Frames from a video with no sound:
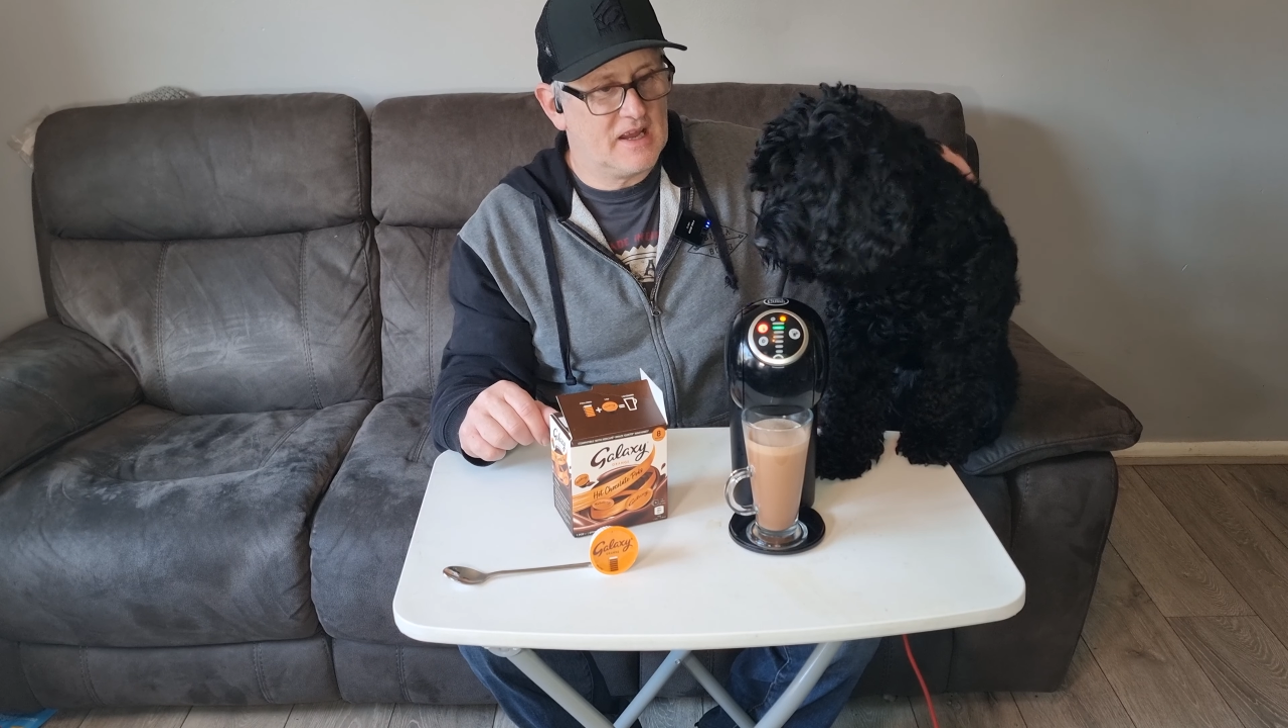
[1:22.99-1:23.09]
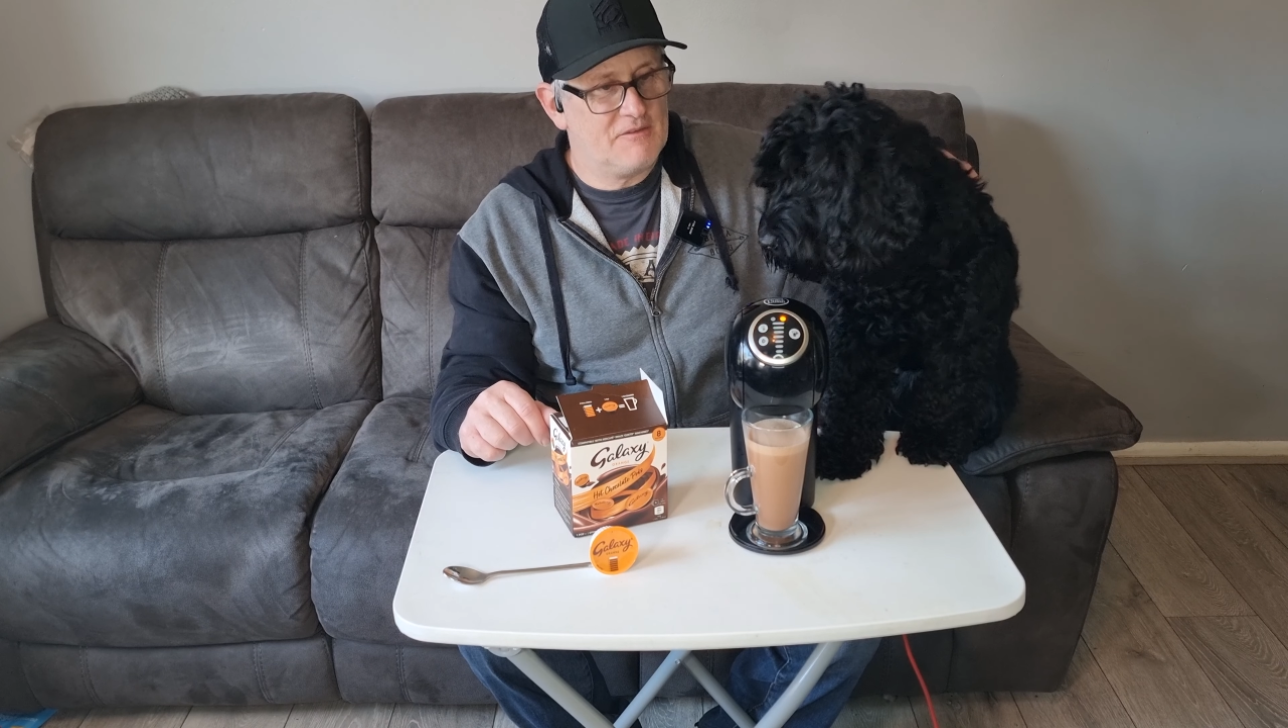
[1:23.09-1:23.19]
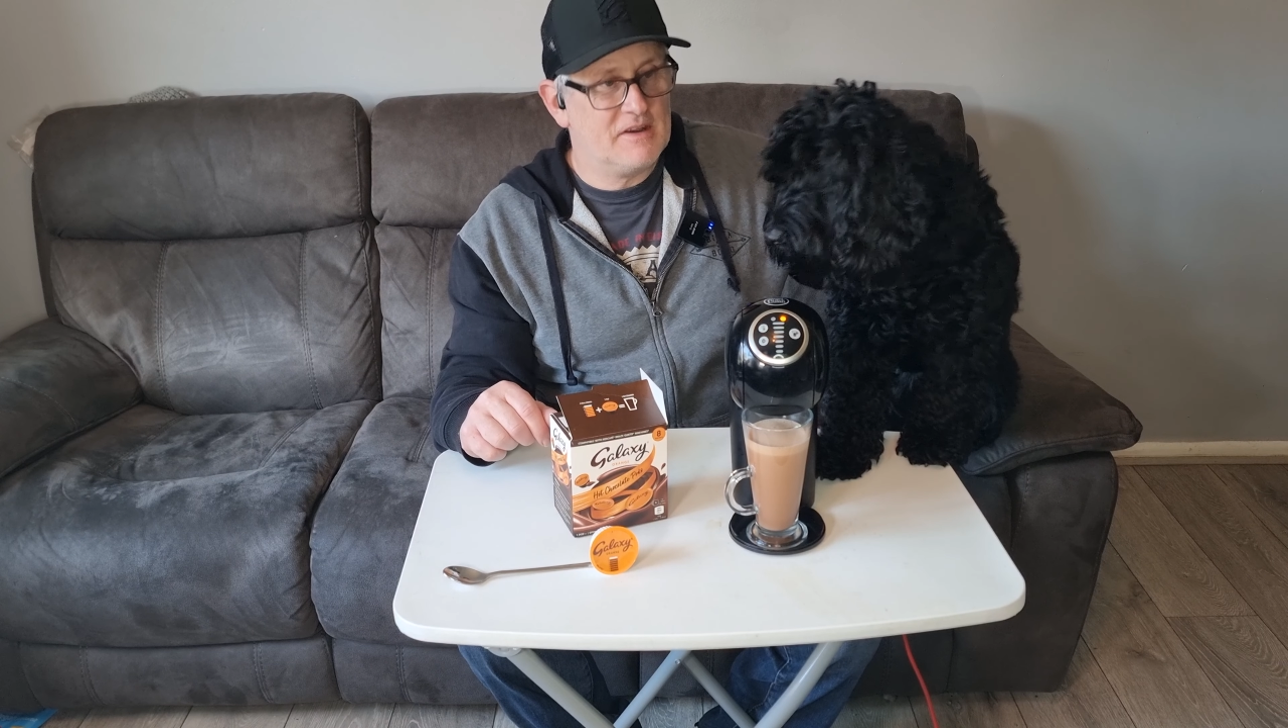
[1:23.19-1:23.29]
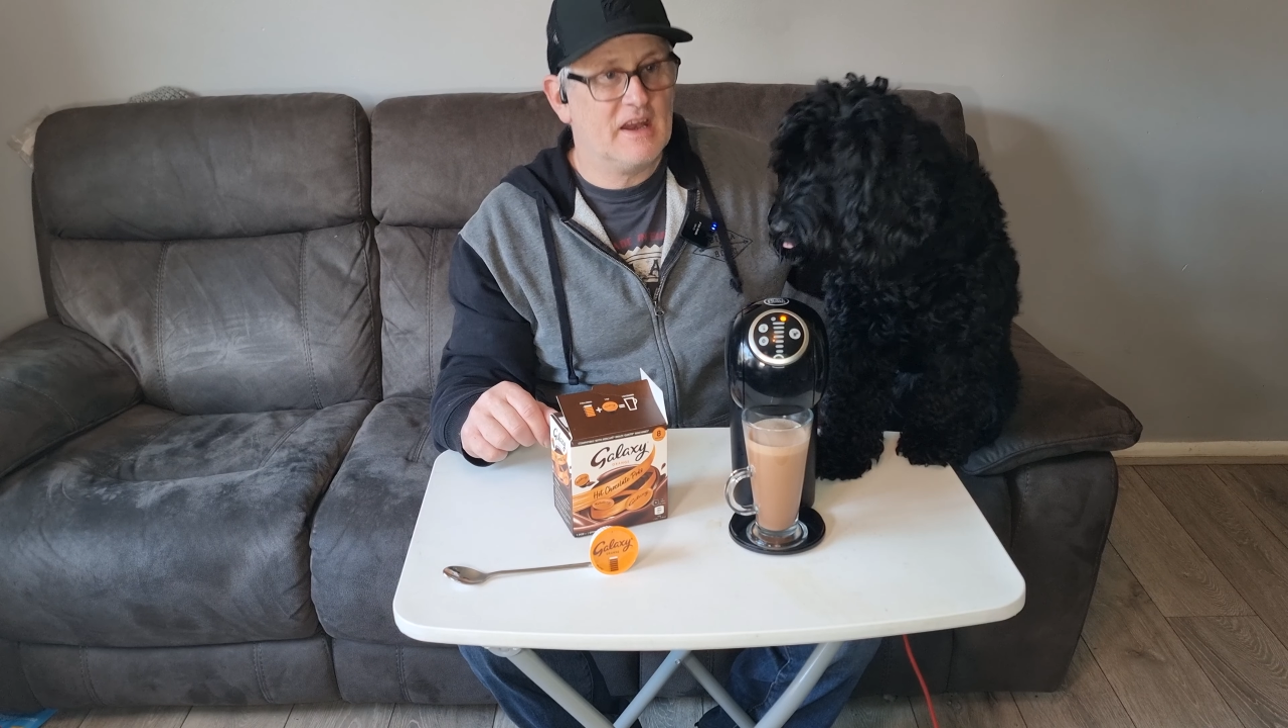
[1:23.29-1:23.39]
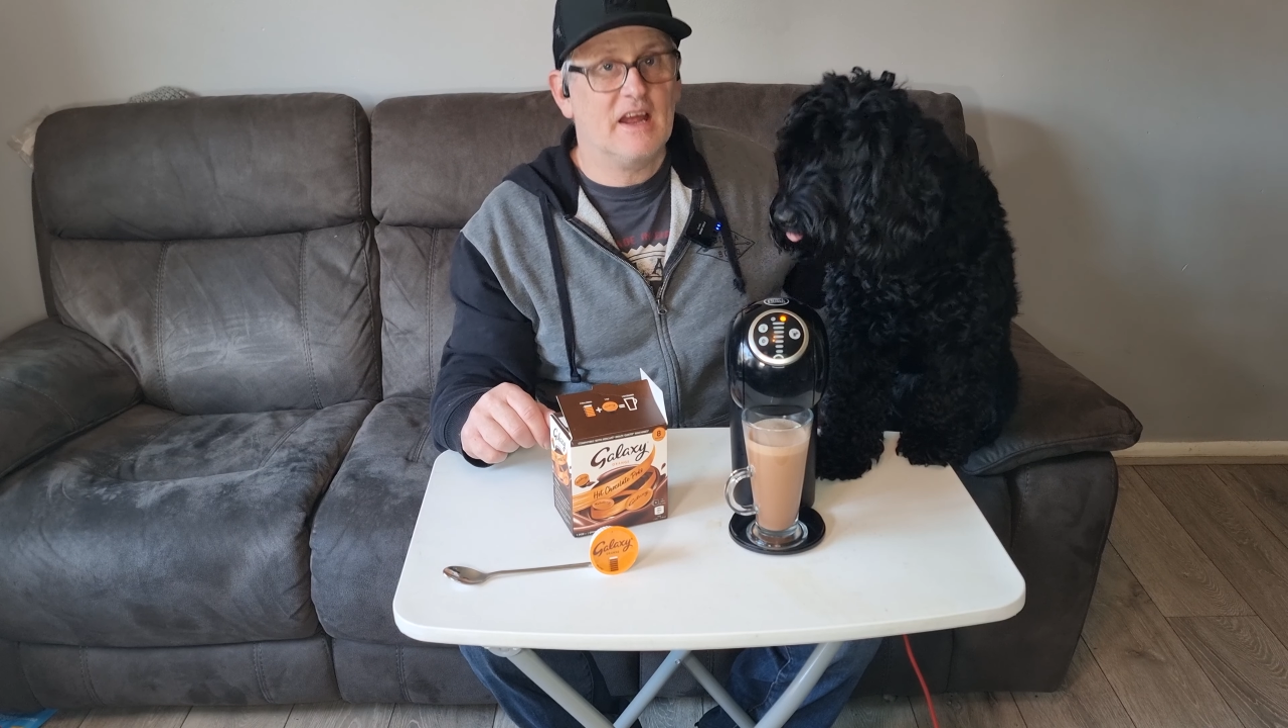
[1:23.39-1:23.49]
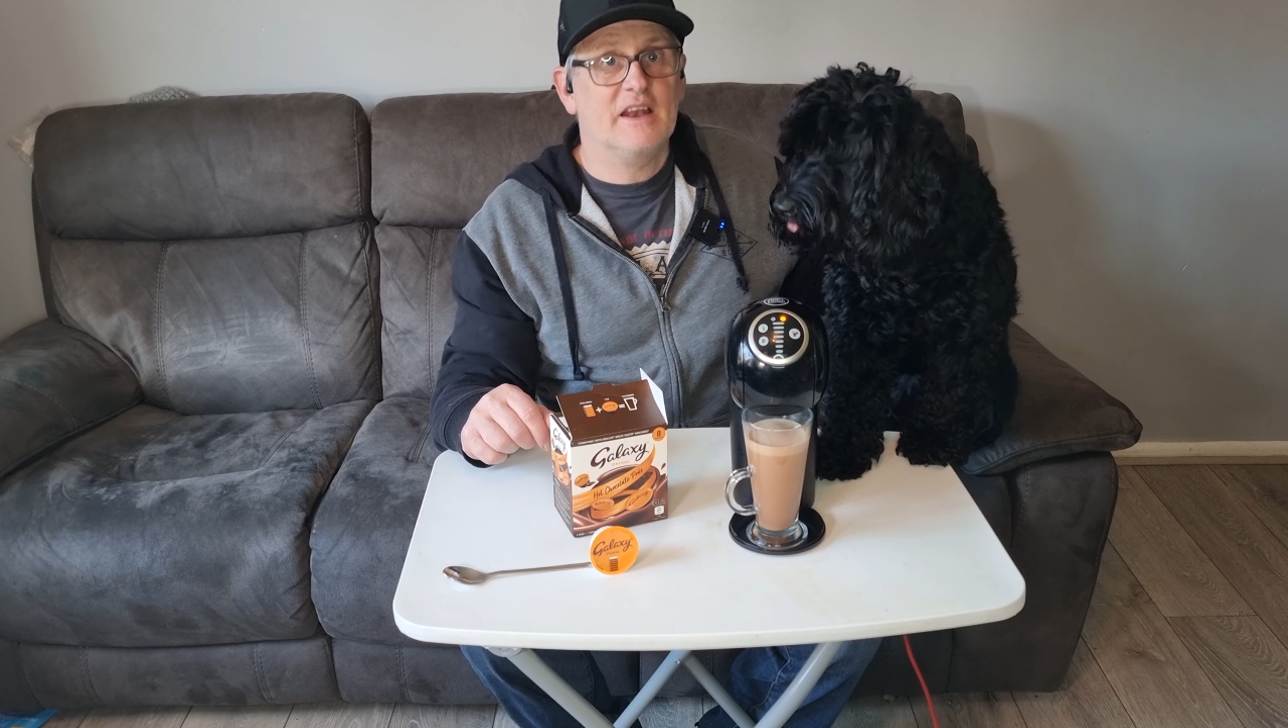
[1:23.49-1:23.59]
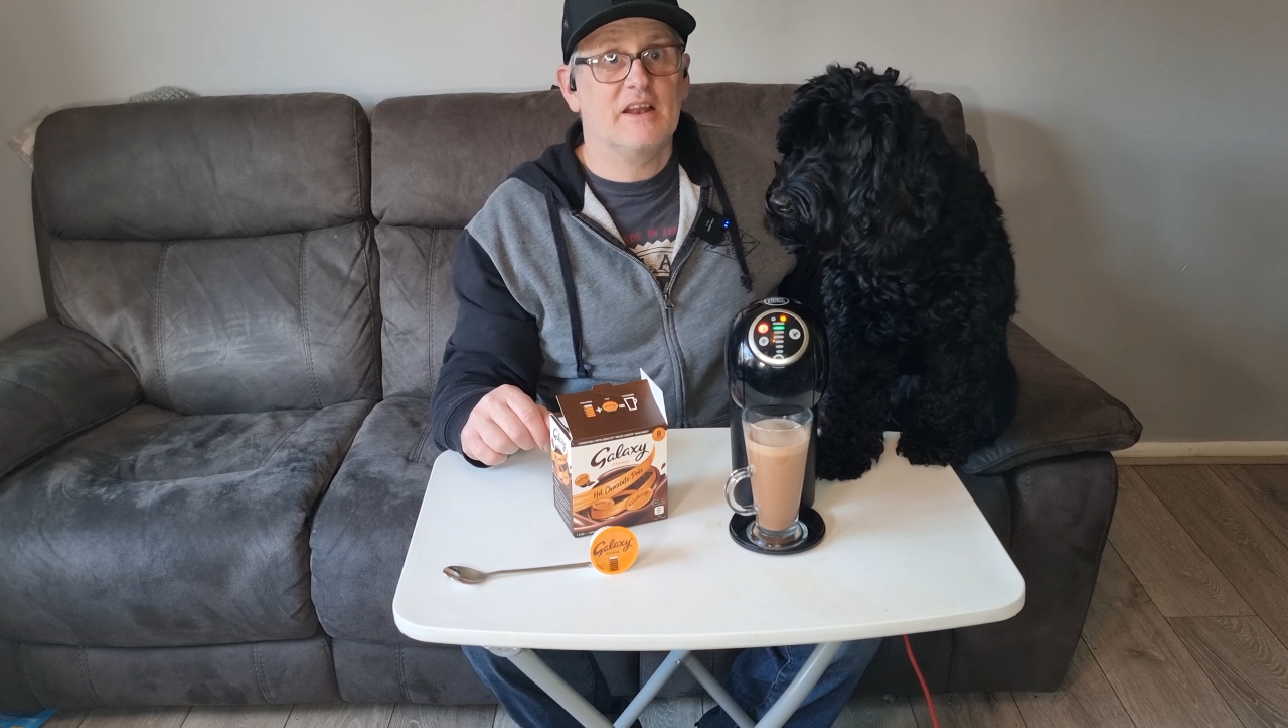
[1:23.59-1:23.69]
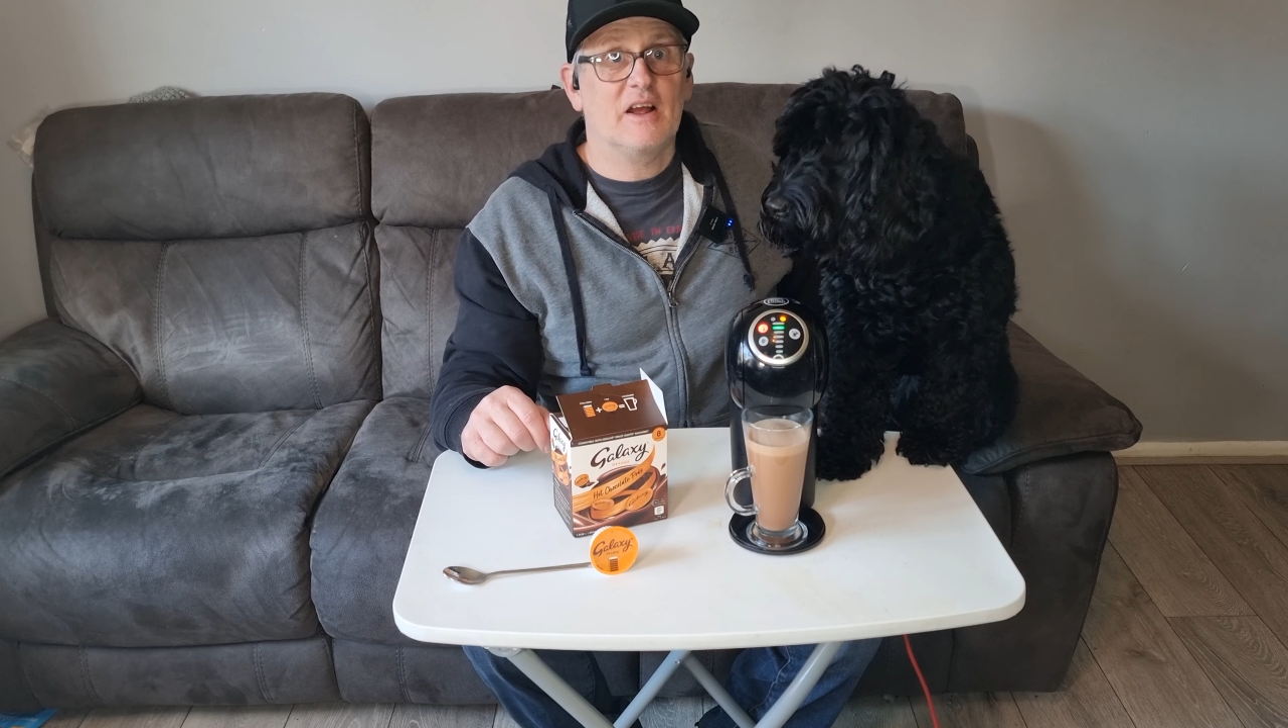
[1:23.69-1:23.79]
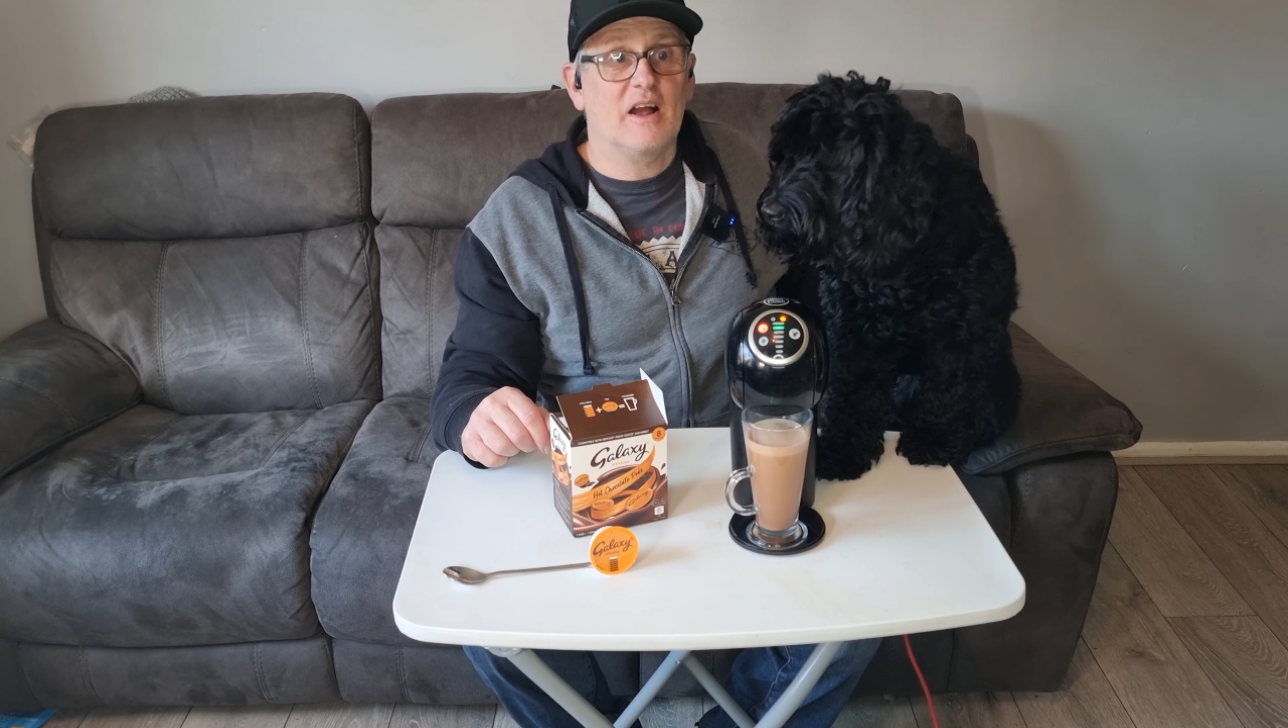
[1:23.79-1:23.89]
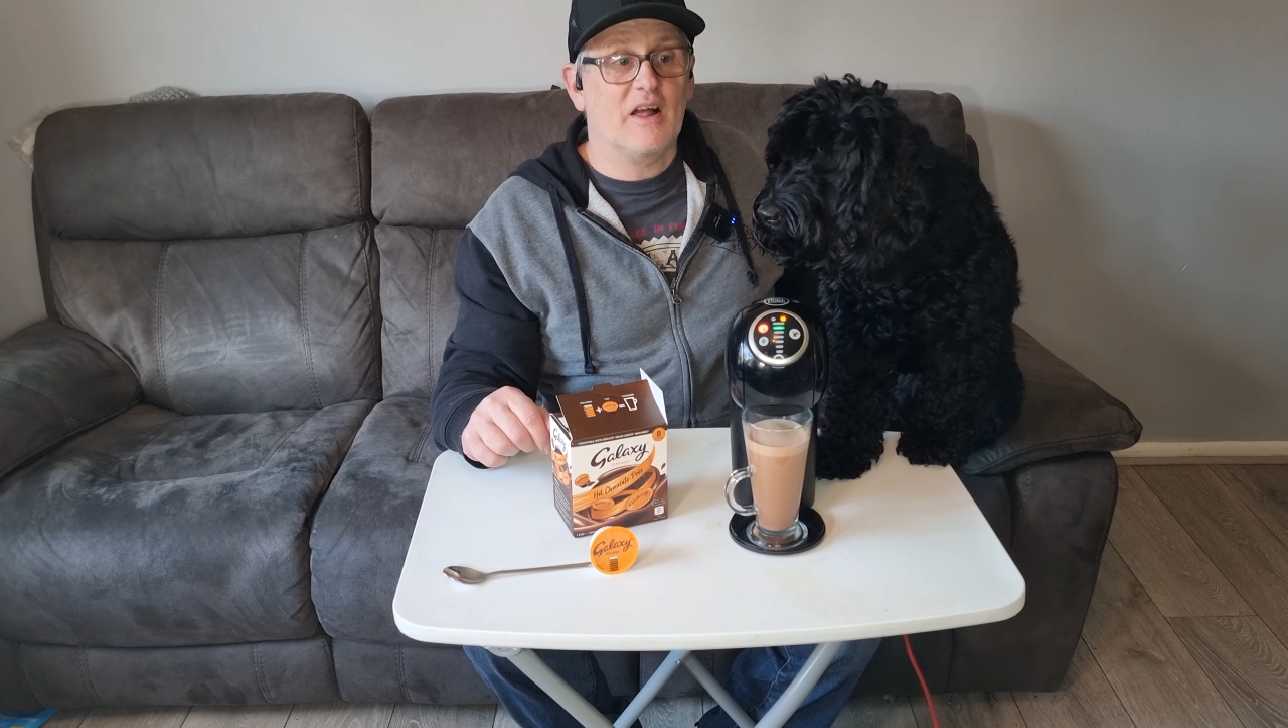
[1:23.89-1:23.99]
giving it, and
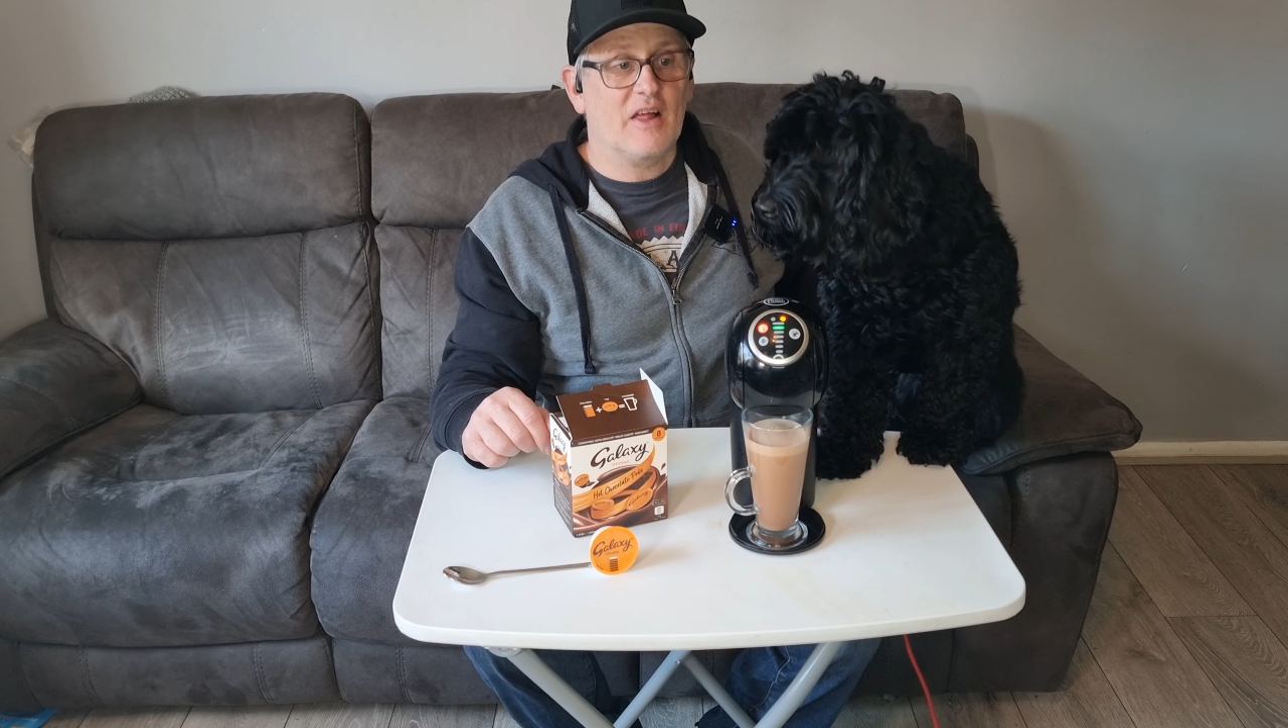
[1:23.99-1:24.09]
it,